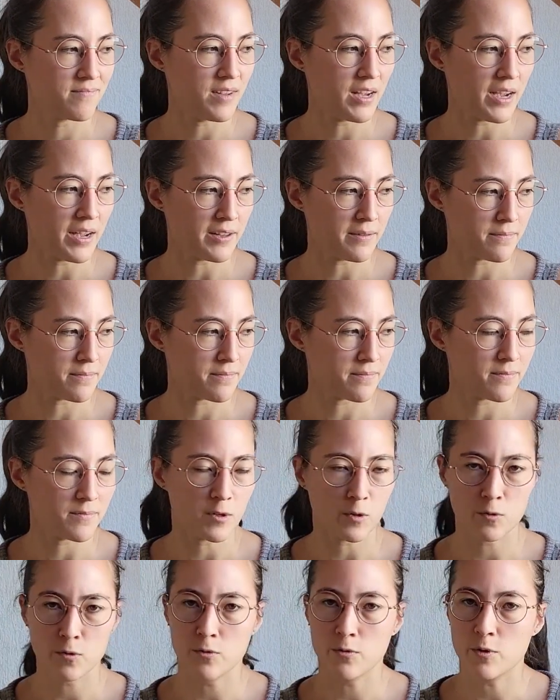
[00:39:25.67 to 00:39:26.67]
I
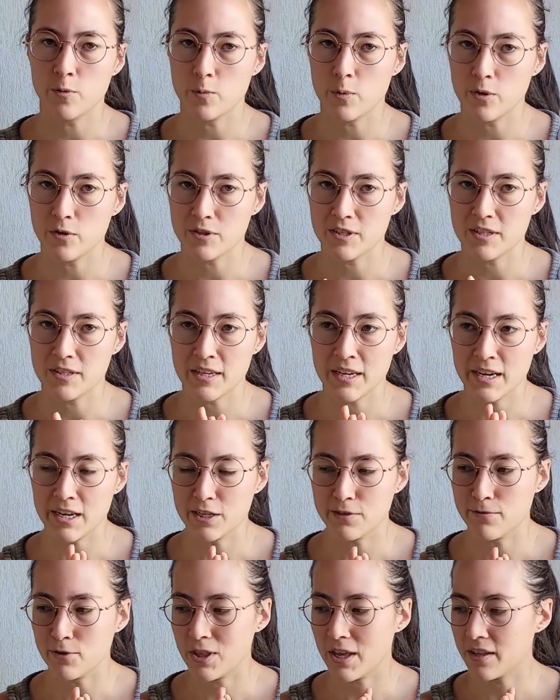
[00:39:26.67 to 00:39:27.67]
don't know the words in
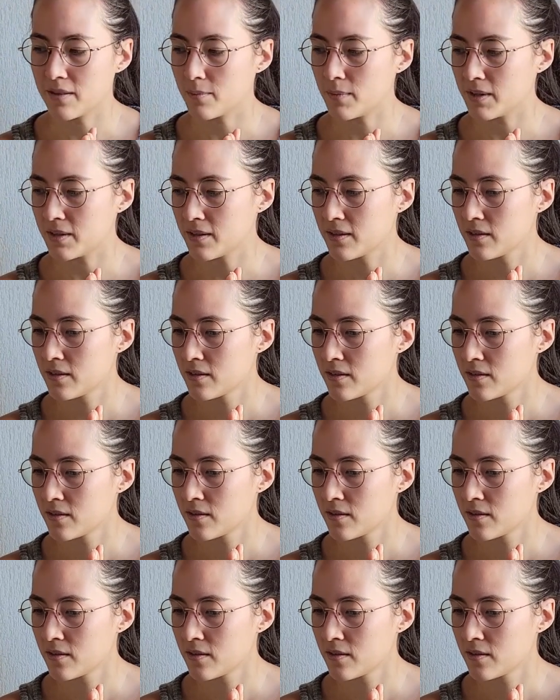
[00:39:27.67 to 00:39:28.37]
English for that, but